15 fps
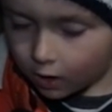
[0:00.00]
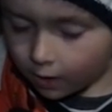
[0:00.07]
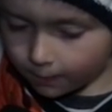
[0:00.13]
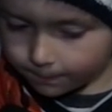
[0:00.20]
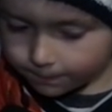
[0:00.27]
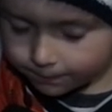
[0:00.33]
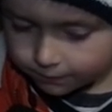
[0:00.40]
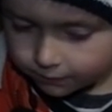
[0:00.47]

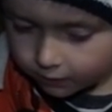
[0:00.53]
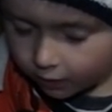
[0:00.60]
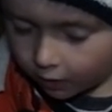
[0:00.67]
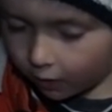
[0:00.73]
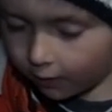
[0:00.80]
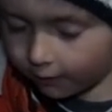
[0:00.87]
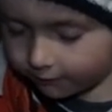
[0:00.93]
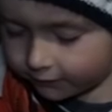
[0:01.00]
Um,
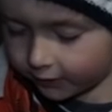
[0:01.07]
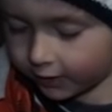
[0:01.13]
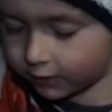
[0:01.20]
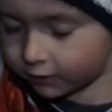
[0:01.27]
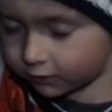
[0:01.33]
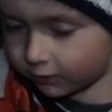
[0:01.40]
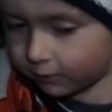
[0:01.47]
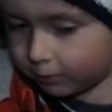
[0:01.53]
I
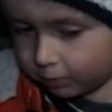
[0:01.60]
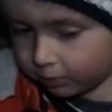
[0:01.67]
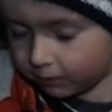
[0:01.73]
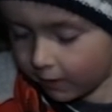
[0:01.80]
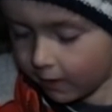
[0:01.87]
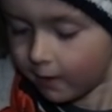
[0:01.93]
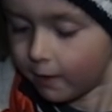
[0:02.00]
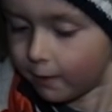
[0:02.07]
think the,
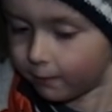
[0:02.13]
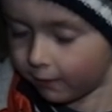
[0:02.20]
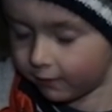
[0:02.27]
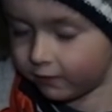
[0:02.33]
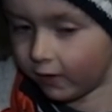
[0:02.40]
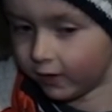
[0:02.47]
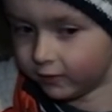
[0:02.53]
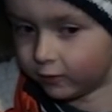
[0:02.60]

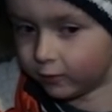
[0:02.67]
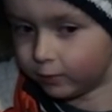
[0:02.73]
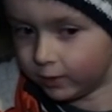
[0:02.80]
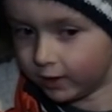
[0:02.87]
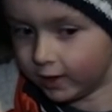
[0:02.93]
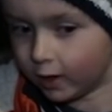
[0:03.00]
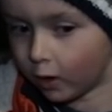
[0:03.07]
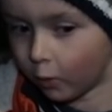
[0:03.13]
my favourite
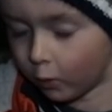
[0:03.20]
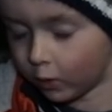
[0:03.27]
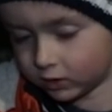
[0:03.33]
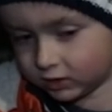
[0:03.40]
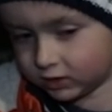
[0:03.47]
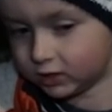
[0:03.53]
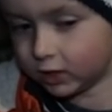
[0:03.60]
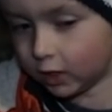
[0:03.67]
player
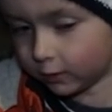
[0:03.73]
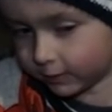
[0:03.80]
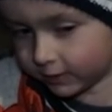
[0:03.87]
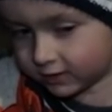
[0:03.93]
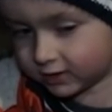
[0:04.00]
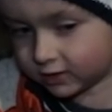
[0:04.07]
was Min